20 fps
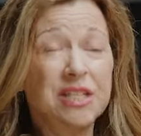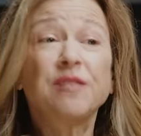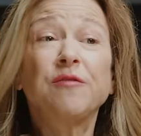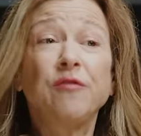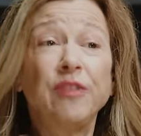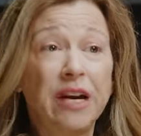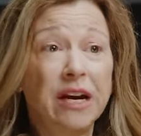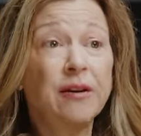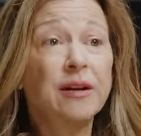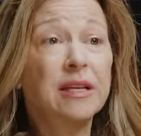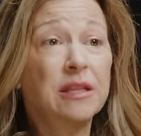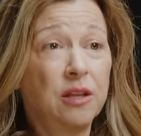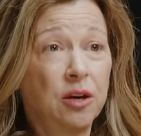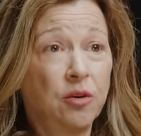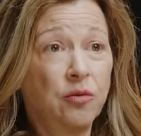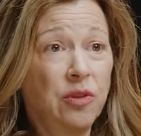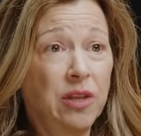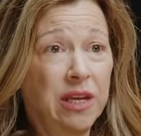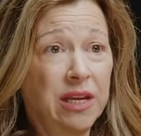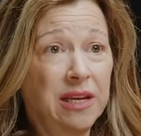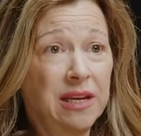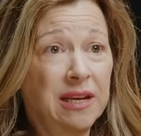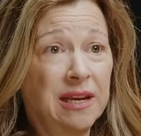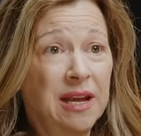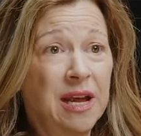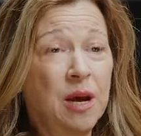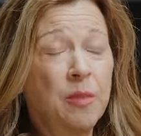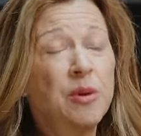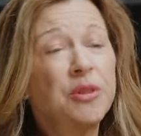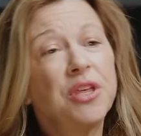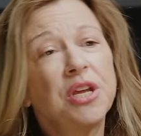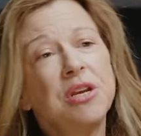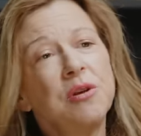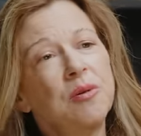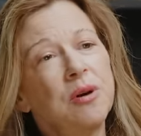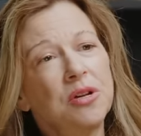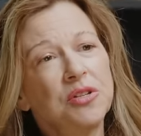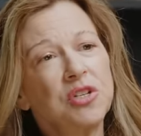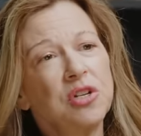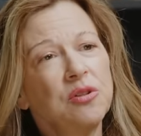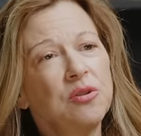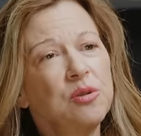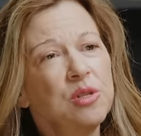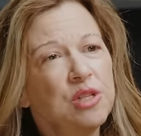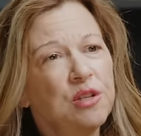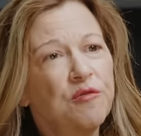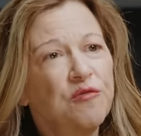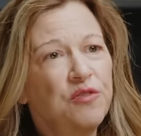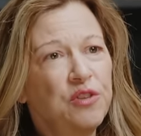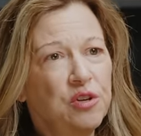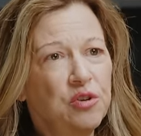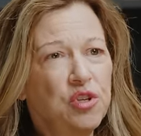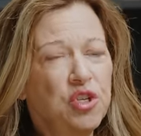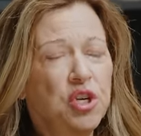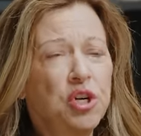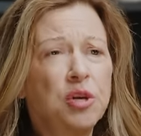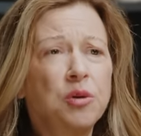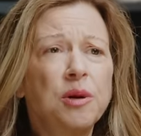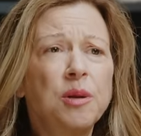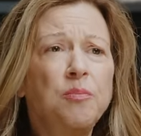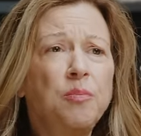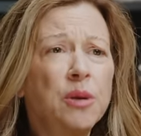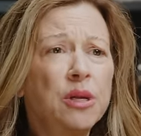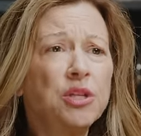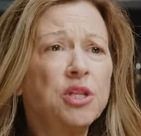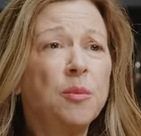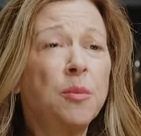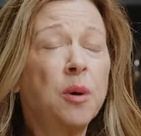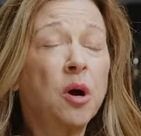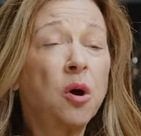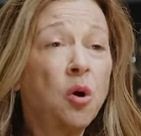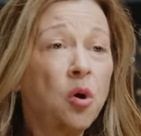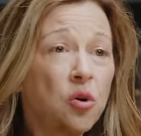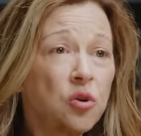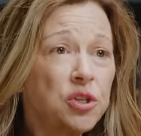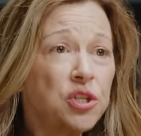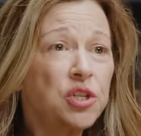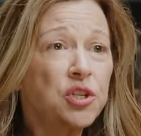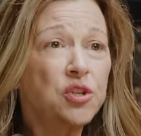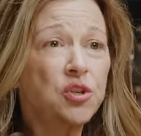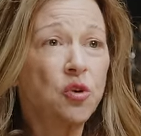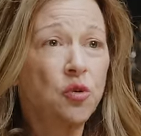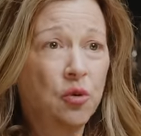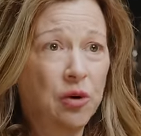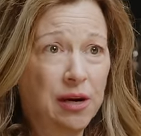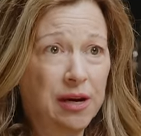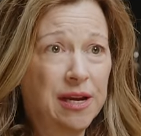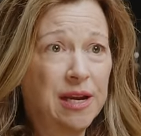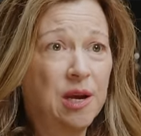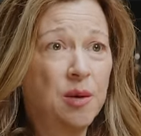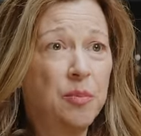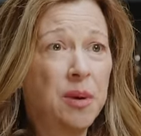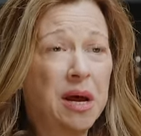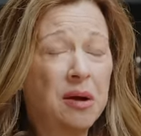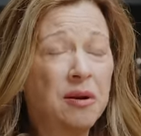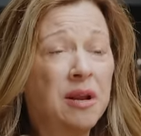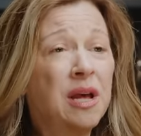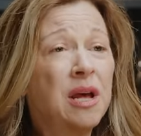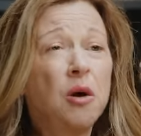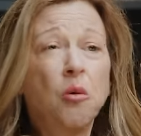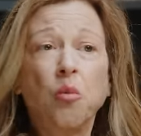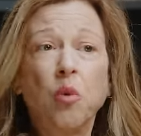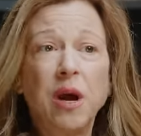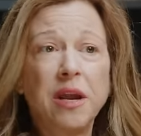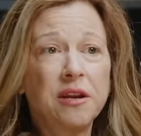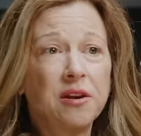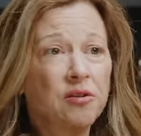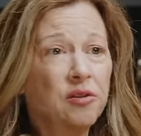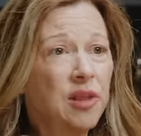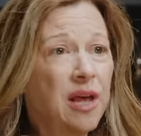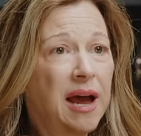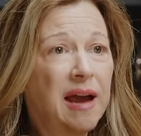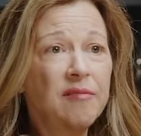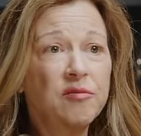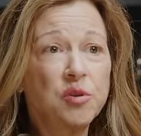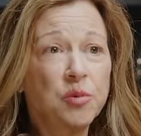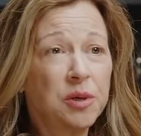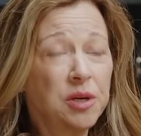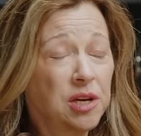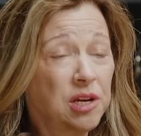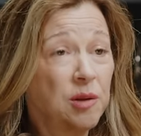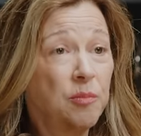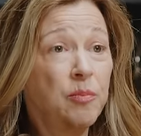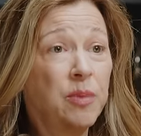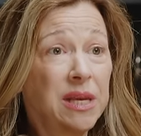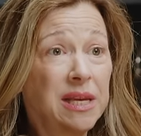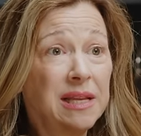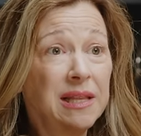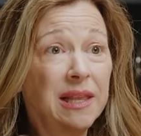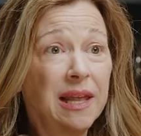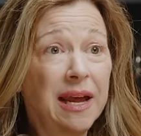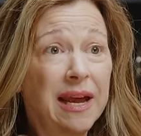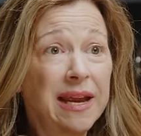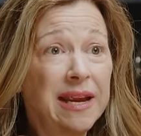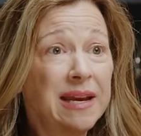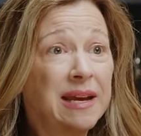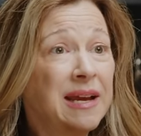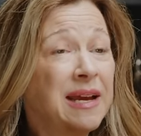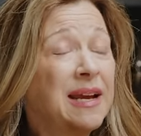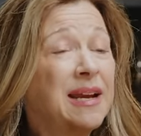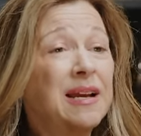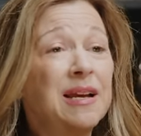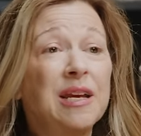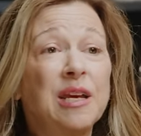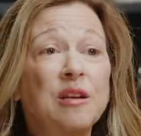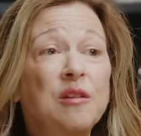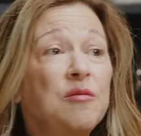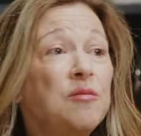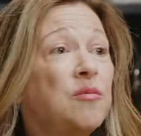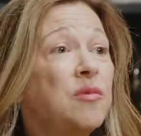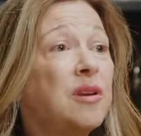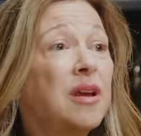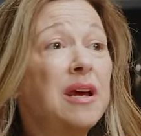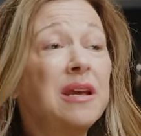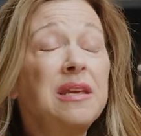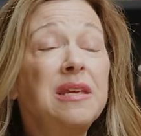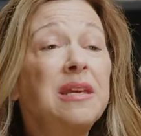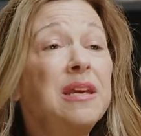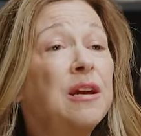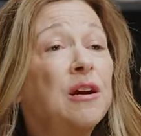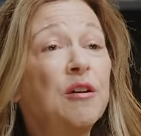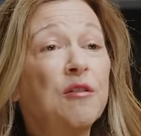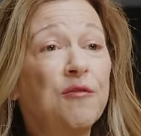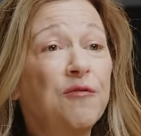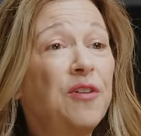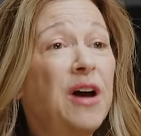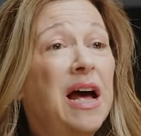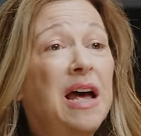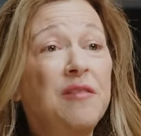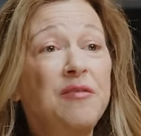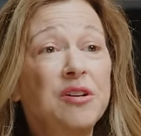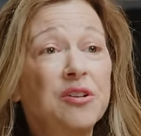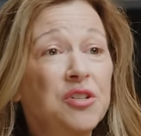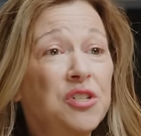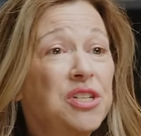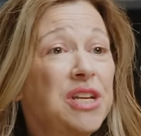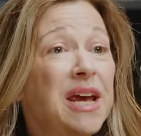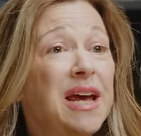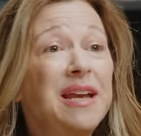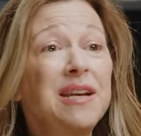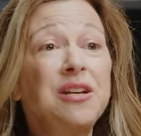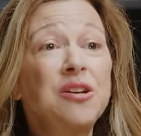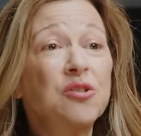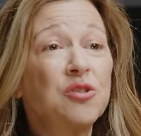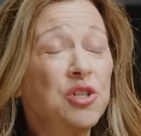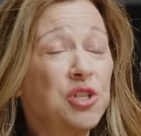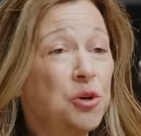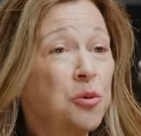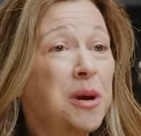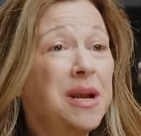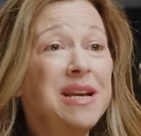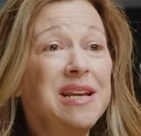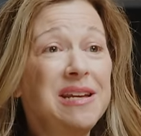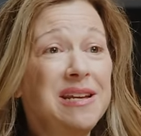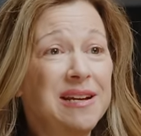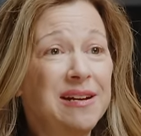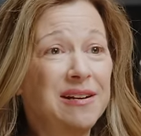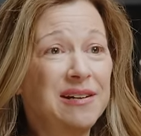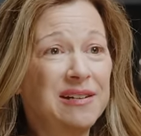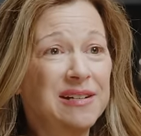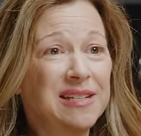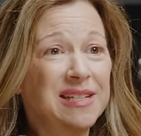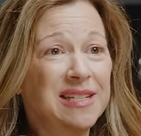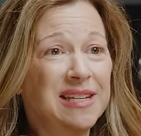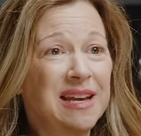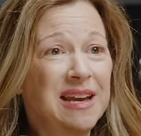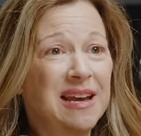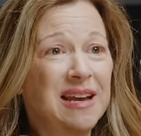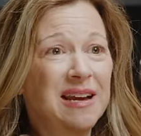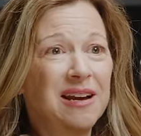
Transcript: That's very lonely. But then you also lose the future. You had built up a whole story about what your lives were going to be like in a year, five years, ten years, twenty years.